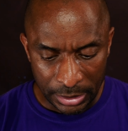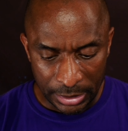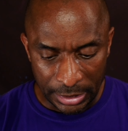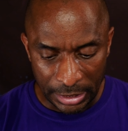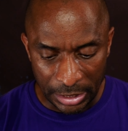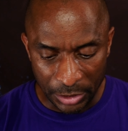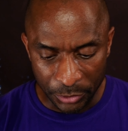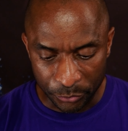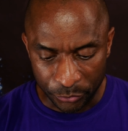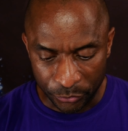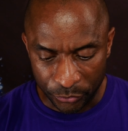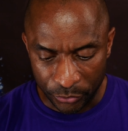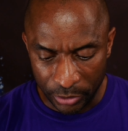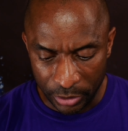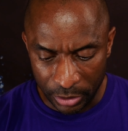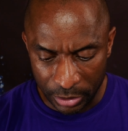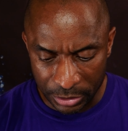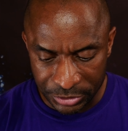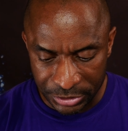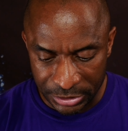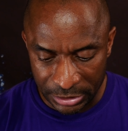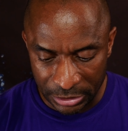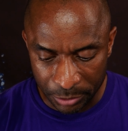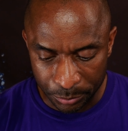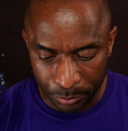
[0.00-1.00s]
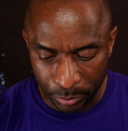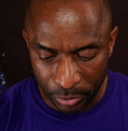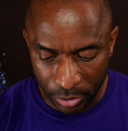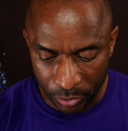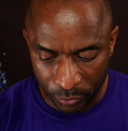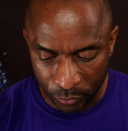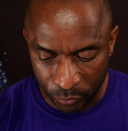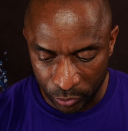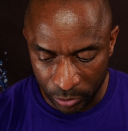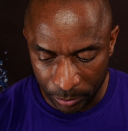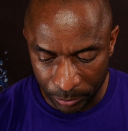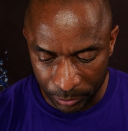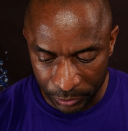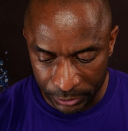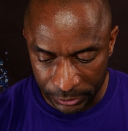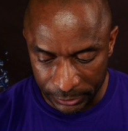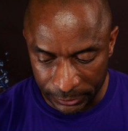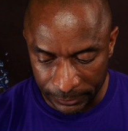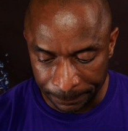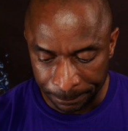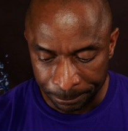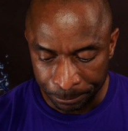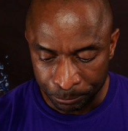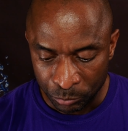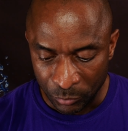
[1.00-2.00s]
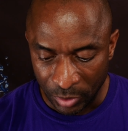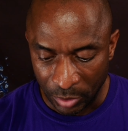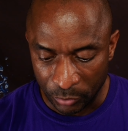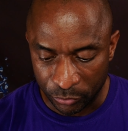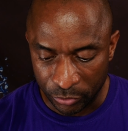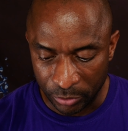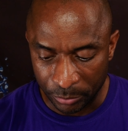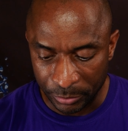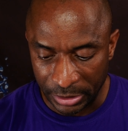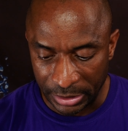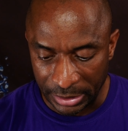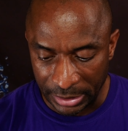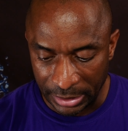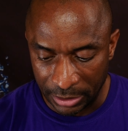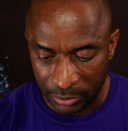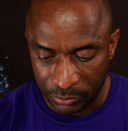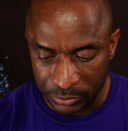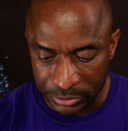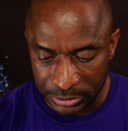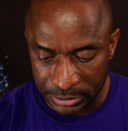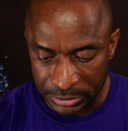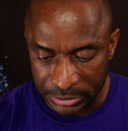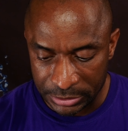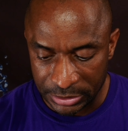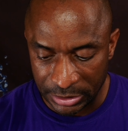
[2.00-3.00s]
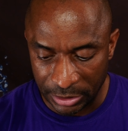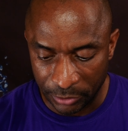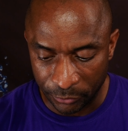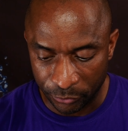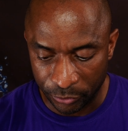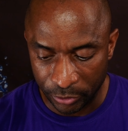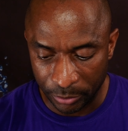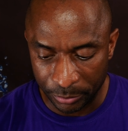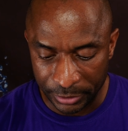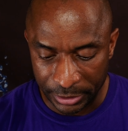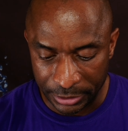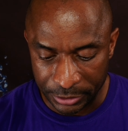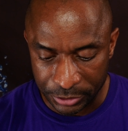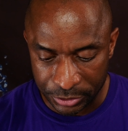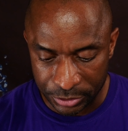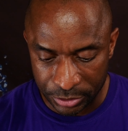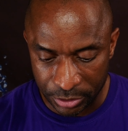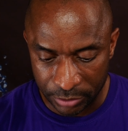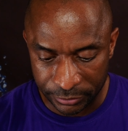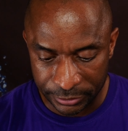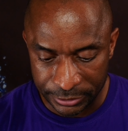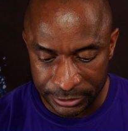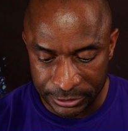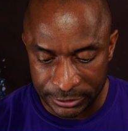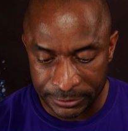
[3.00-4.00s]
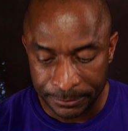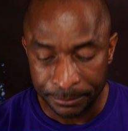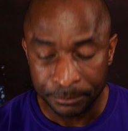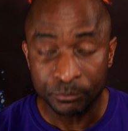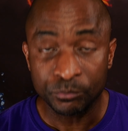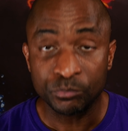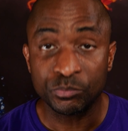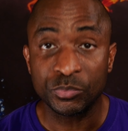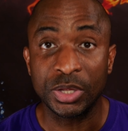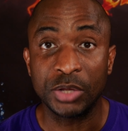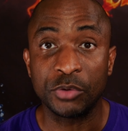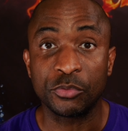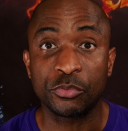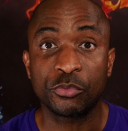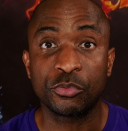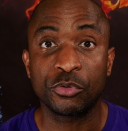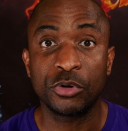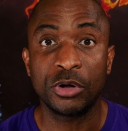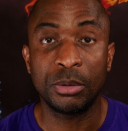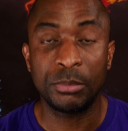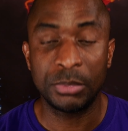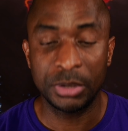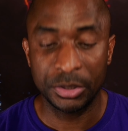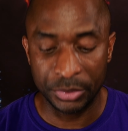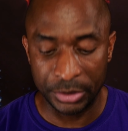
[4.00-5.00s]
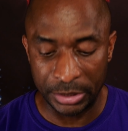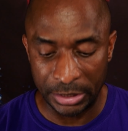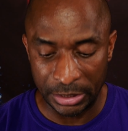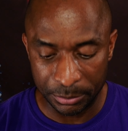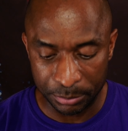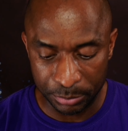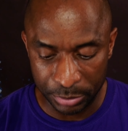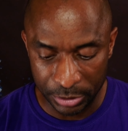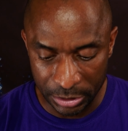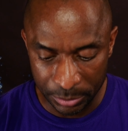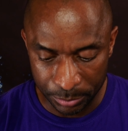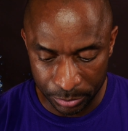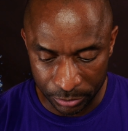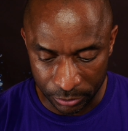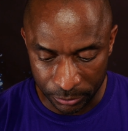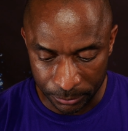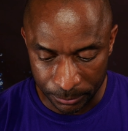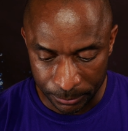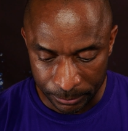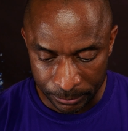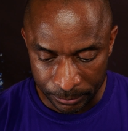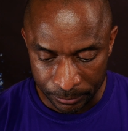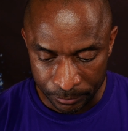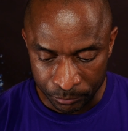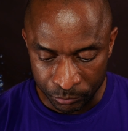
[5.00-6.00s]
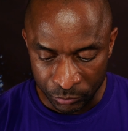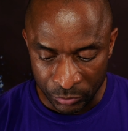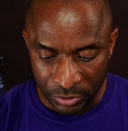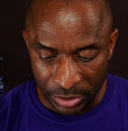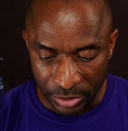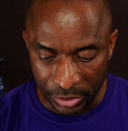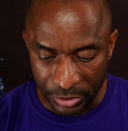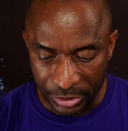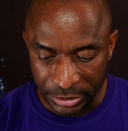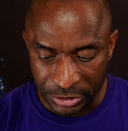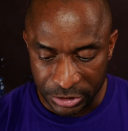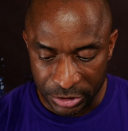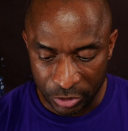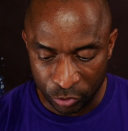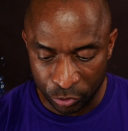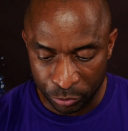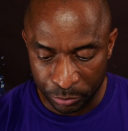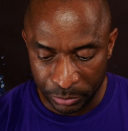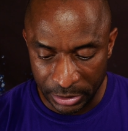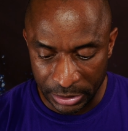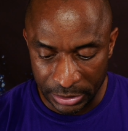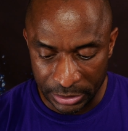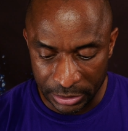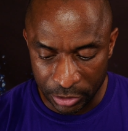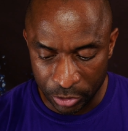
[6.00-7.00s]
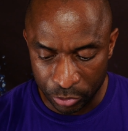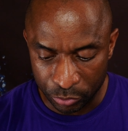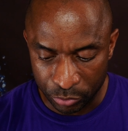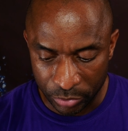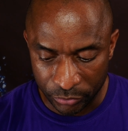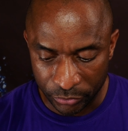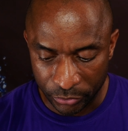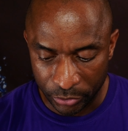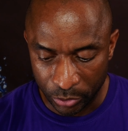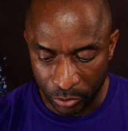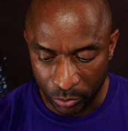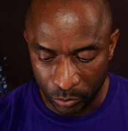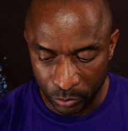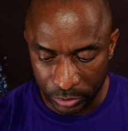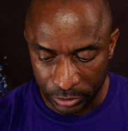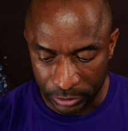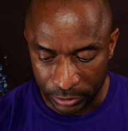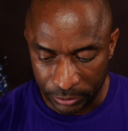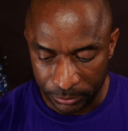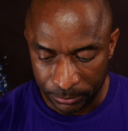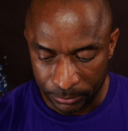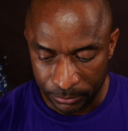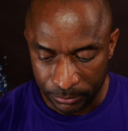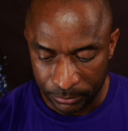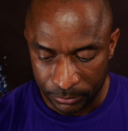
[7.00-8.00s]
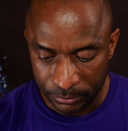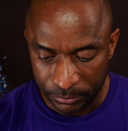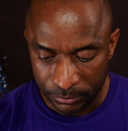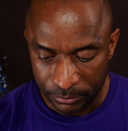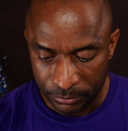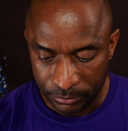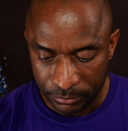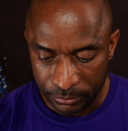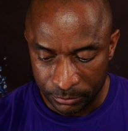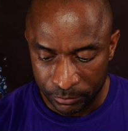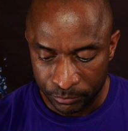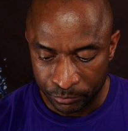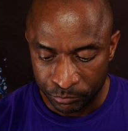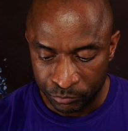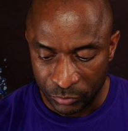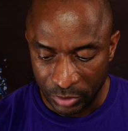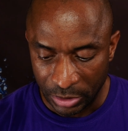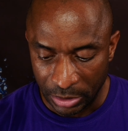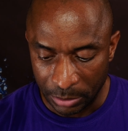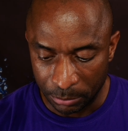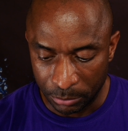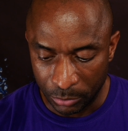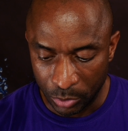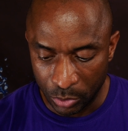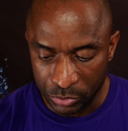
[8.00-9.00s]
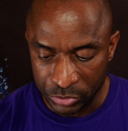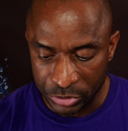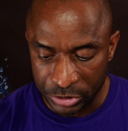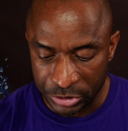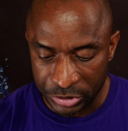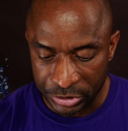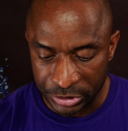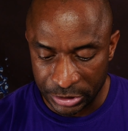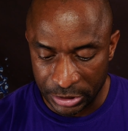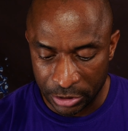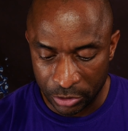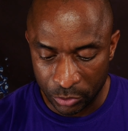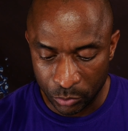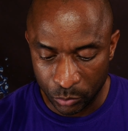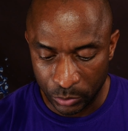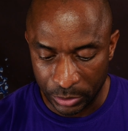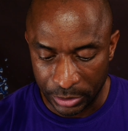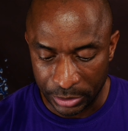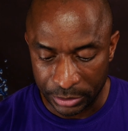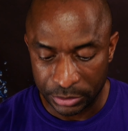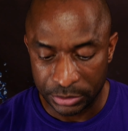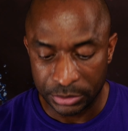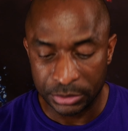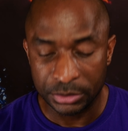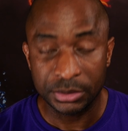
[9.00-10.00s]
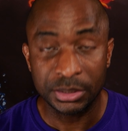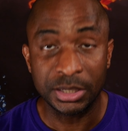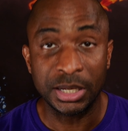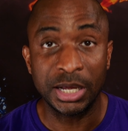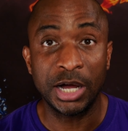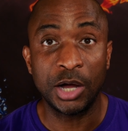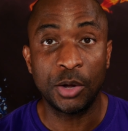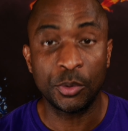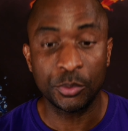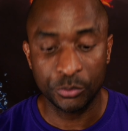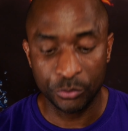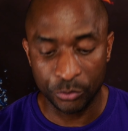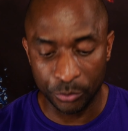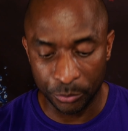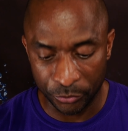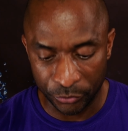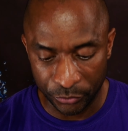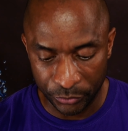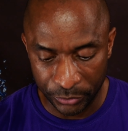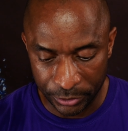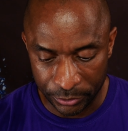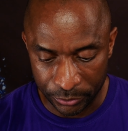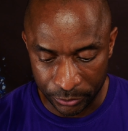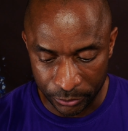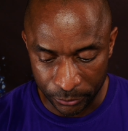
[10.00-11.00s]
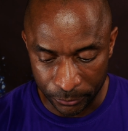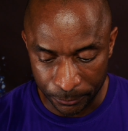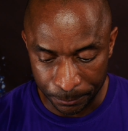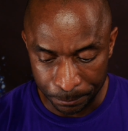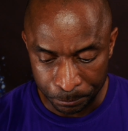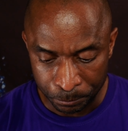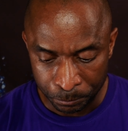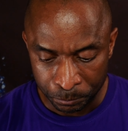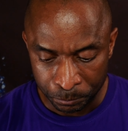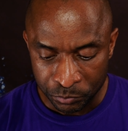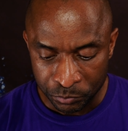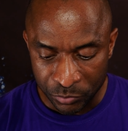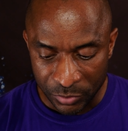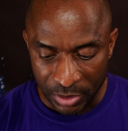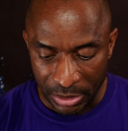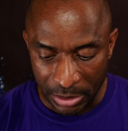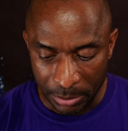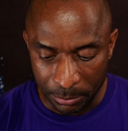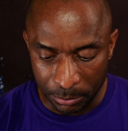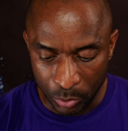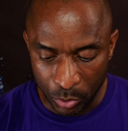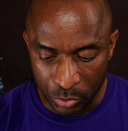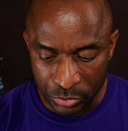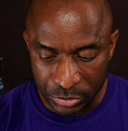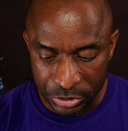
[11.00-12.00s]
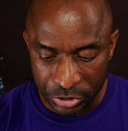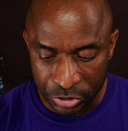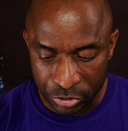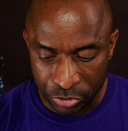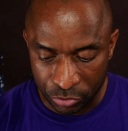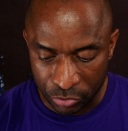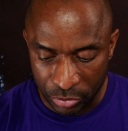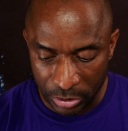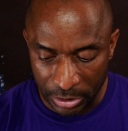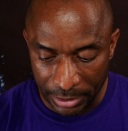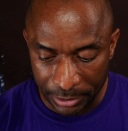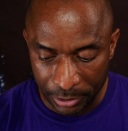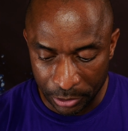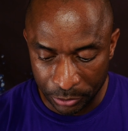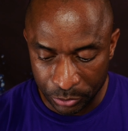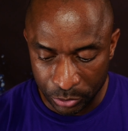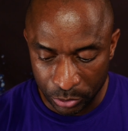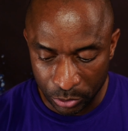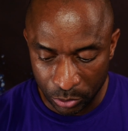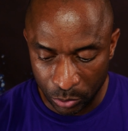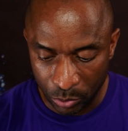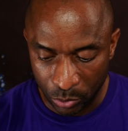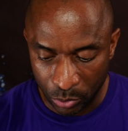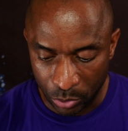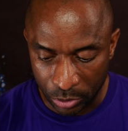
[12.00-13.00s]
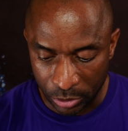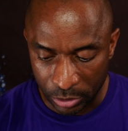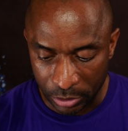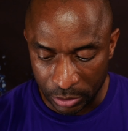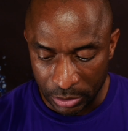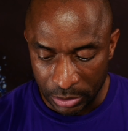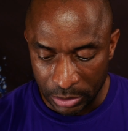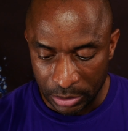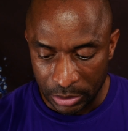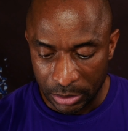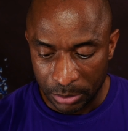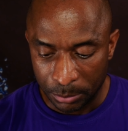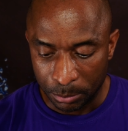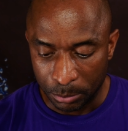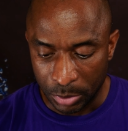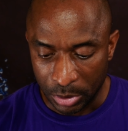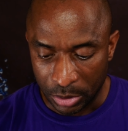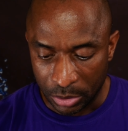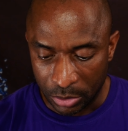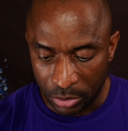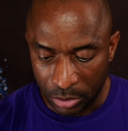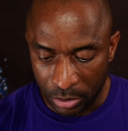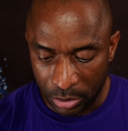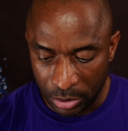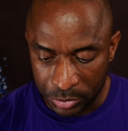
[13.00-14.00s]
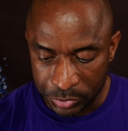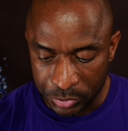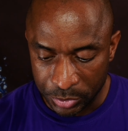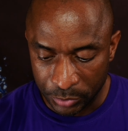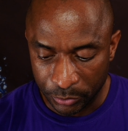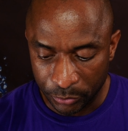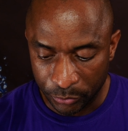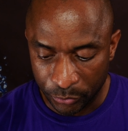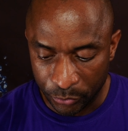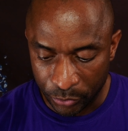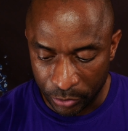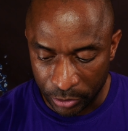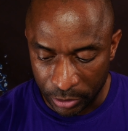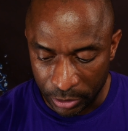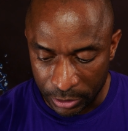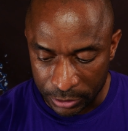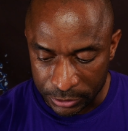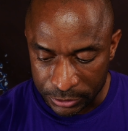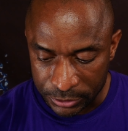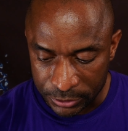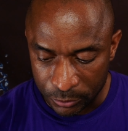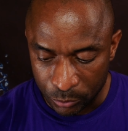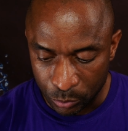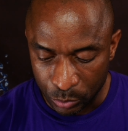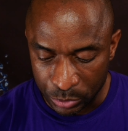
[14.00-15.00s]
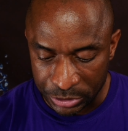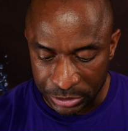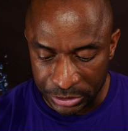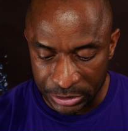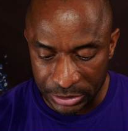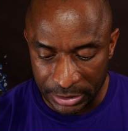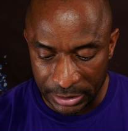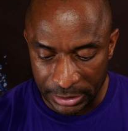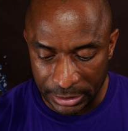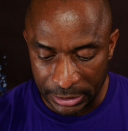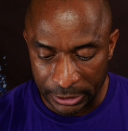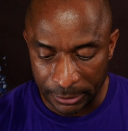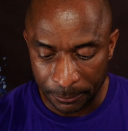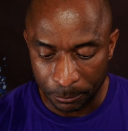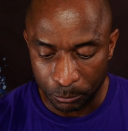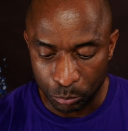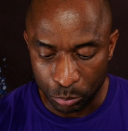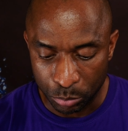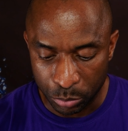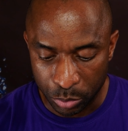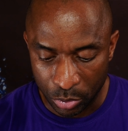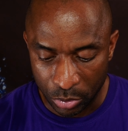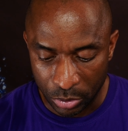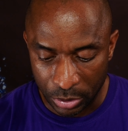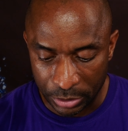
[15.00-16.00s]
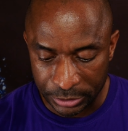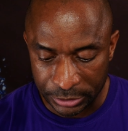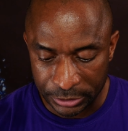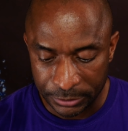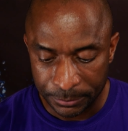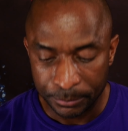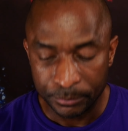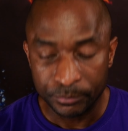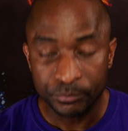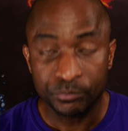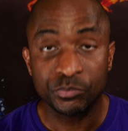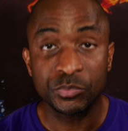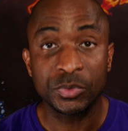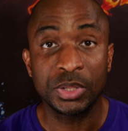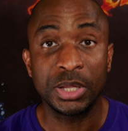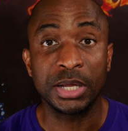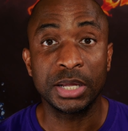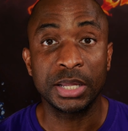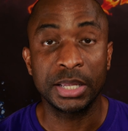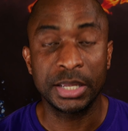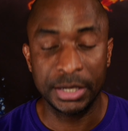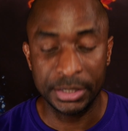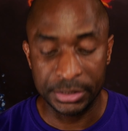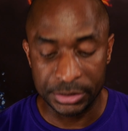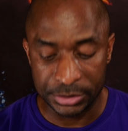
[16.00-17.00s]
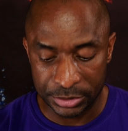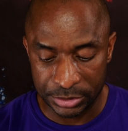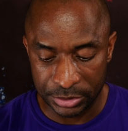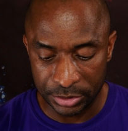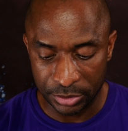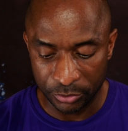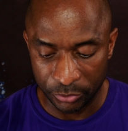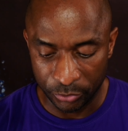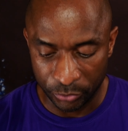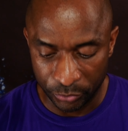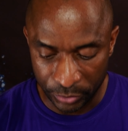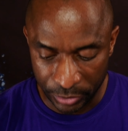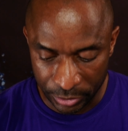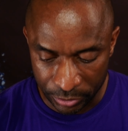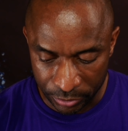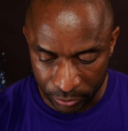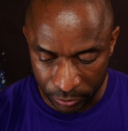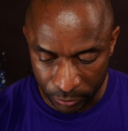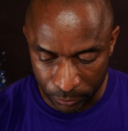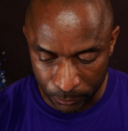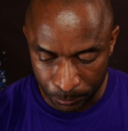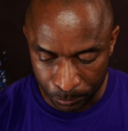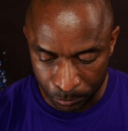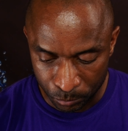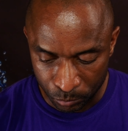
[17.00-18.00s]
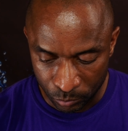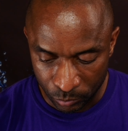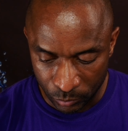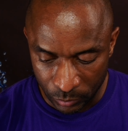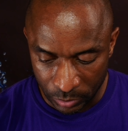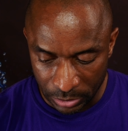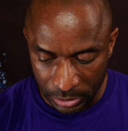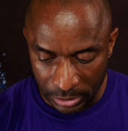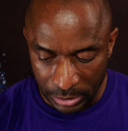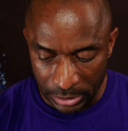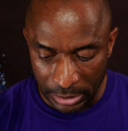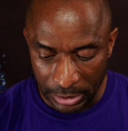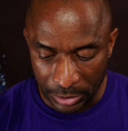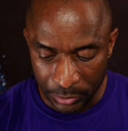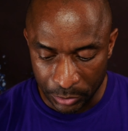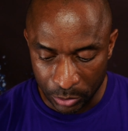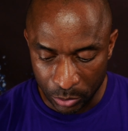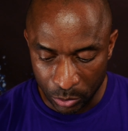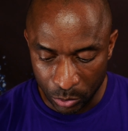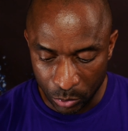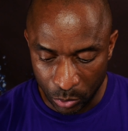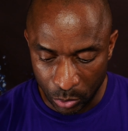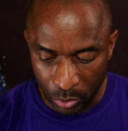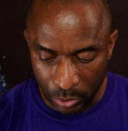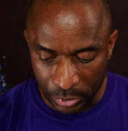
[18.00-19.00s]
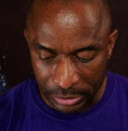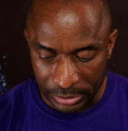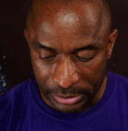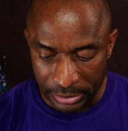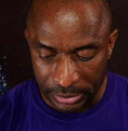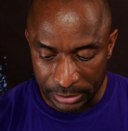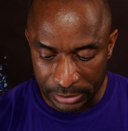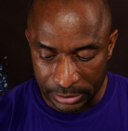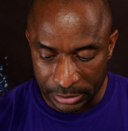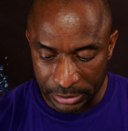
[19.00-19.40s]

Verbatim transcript: And the frogs shall depart from thee, and from thy houses, and from thy servants, and from thy people. They shall remain in the river only. And Moses and Aaron went out from Pharaoh. And Moses cried unto the Lord, because of the frogs which he had brought against Pharaoh. And the Lord